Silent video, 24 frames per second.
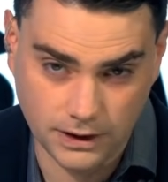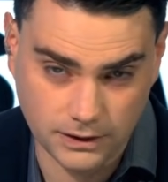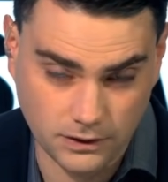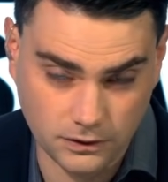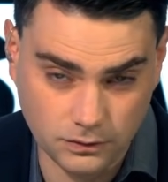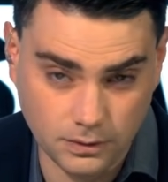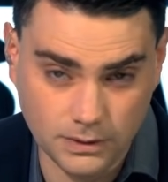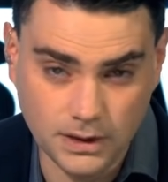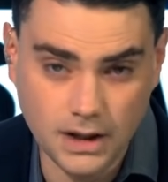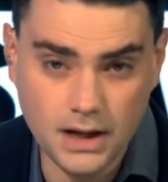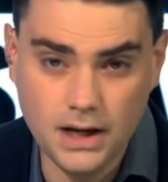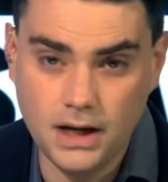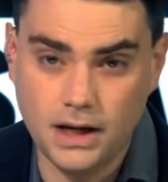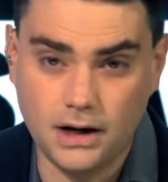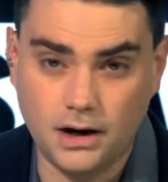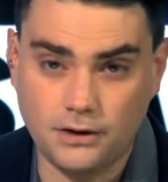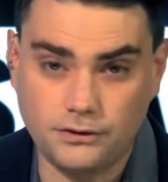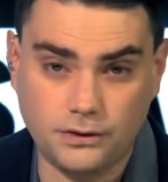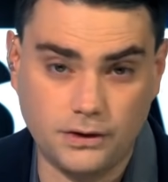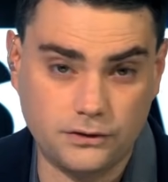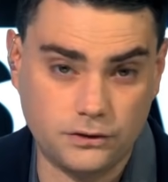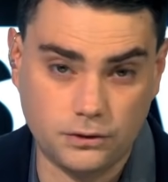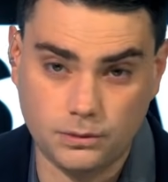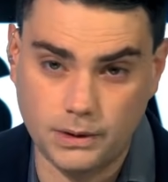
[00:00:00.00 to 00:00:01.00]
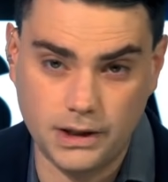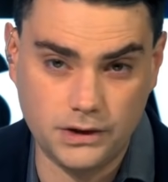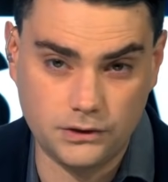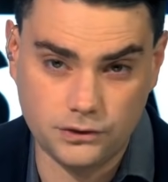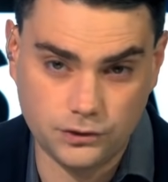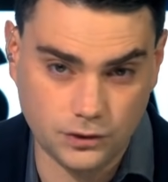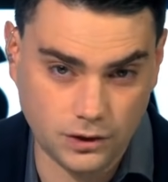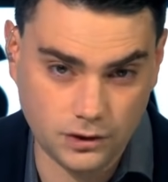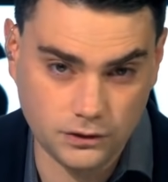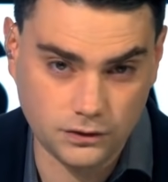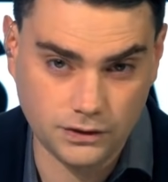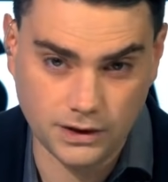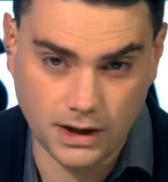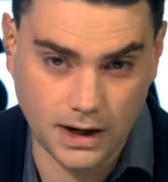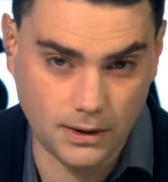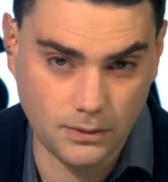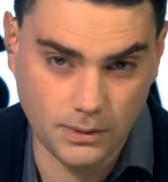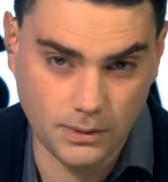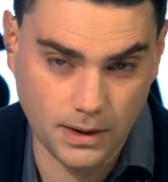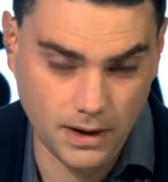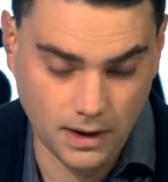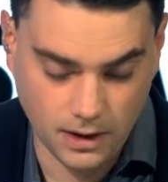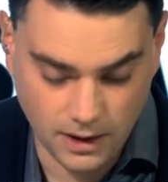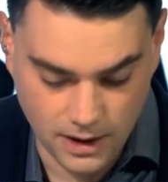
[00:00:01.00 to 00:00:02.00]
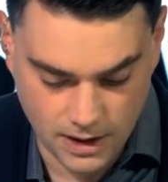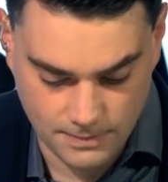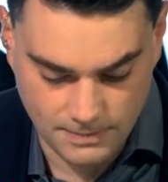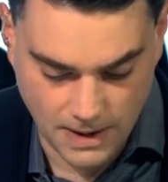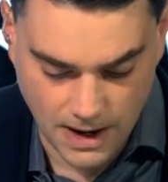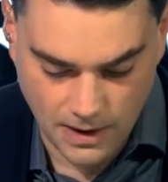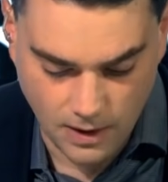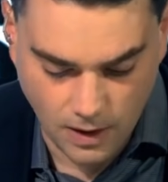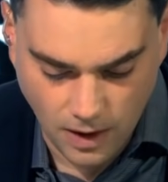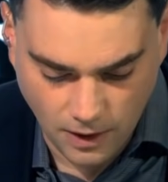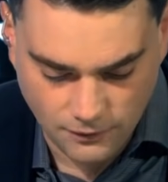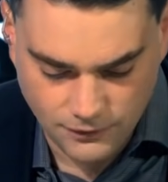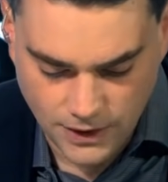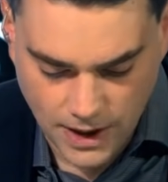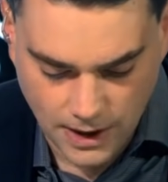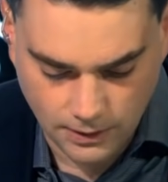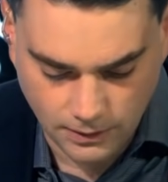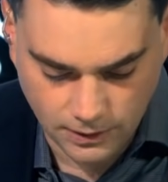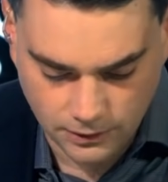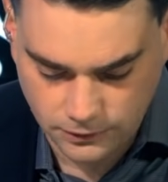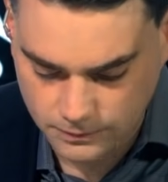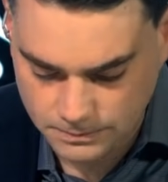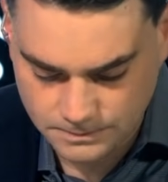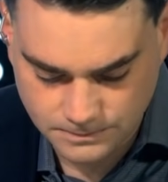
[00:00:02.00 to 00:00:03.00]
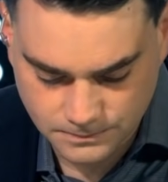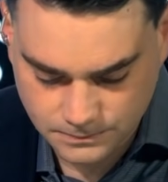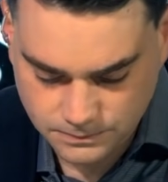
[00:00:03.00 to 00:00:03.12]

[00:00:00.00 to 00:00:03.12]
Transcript: like this one. It also has great shirts that I wear in my off hours.